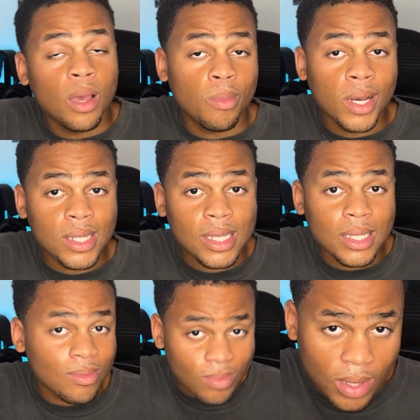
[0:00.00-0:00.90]
But
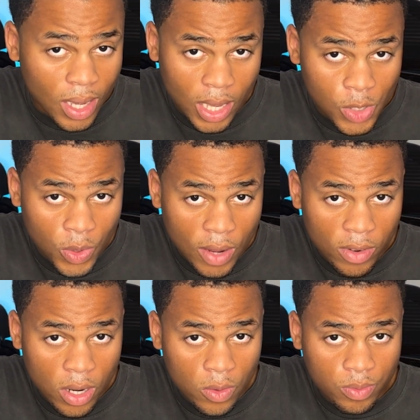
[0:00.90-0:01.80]
I guess we'll never
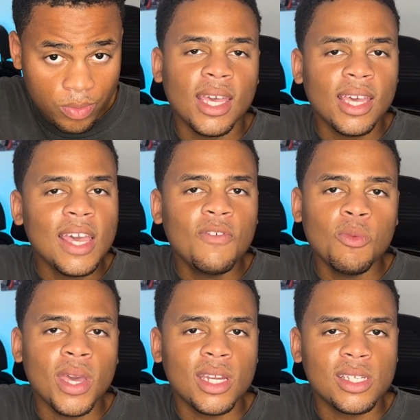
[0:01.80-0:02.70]
know. If you
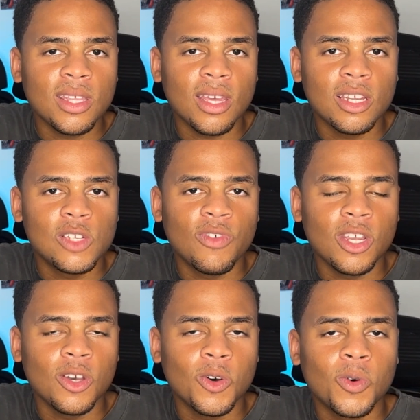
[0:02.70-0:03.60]
made it to the end of this
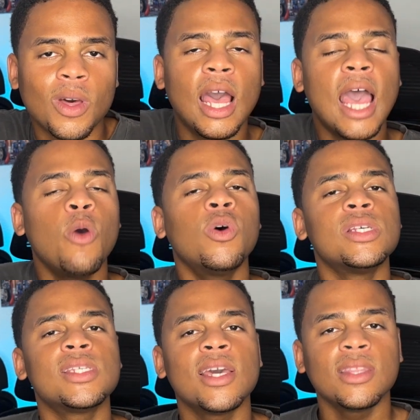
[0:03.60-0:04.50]
video, I want to
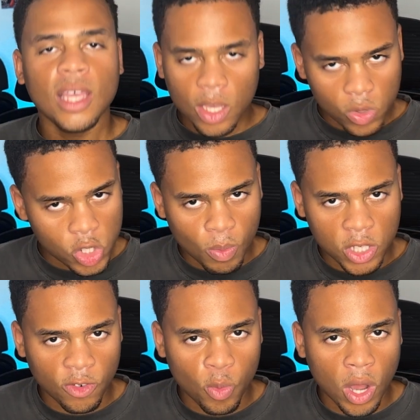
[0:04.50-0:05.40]
say thank you so
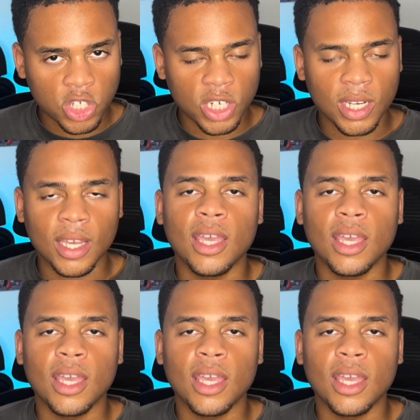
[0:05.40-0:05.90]
much for watching.